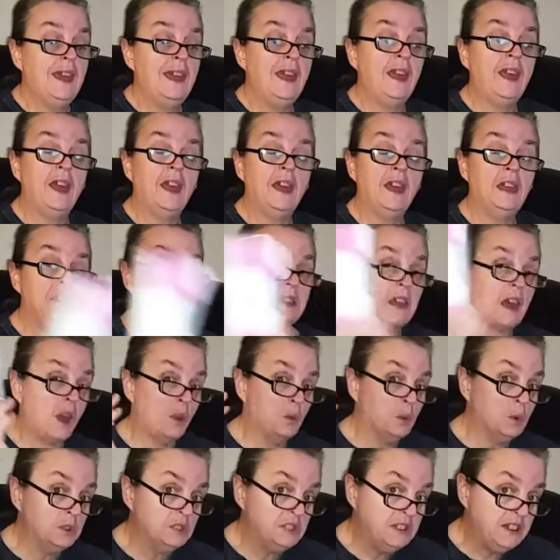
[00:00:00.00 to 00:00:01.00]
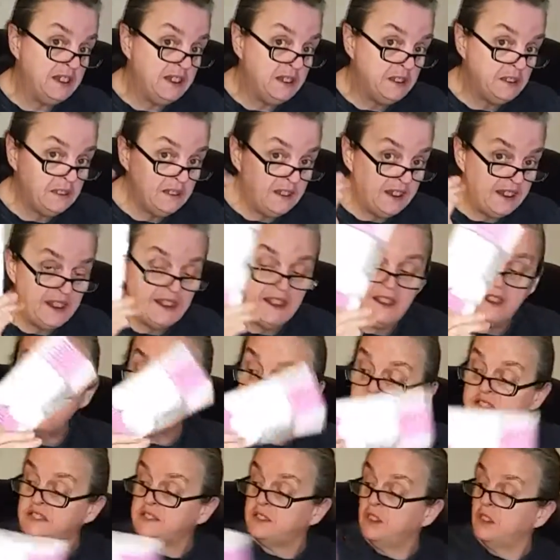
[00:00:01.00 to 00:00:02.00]
And I will need
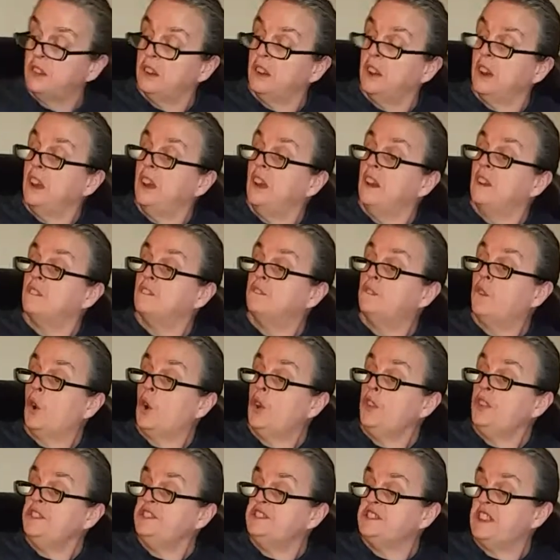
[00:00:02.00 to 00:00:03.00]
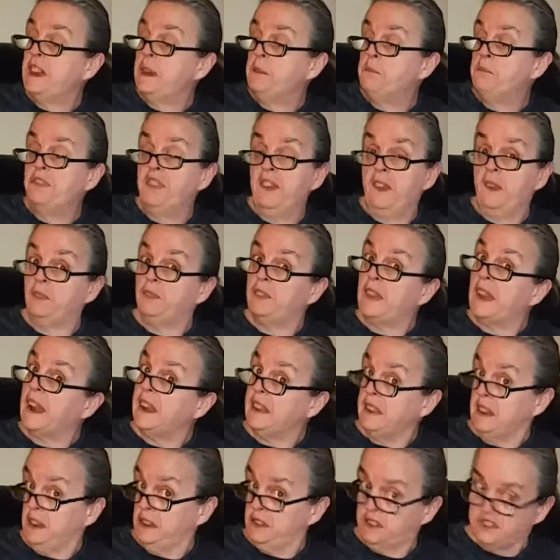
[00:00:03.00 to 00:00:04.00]
these for the same thing that
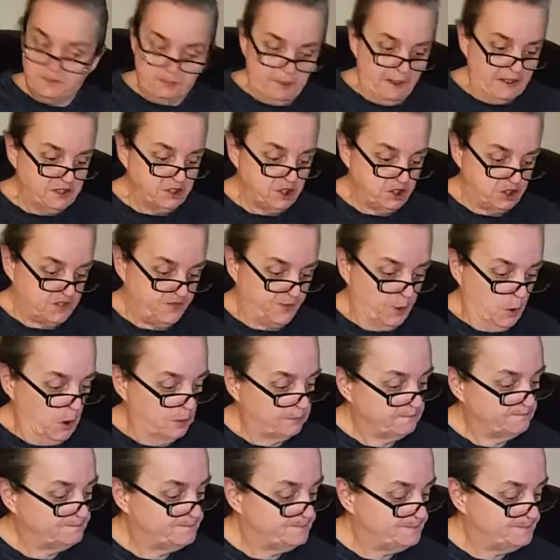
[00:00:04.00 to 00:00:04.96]
I need the sponges for.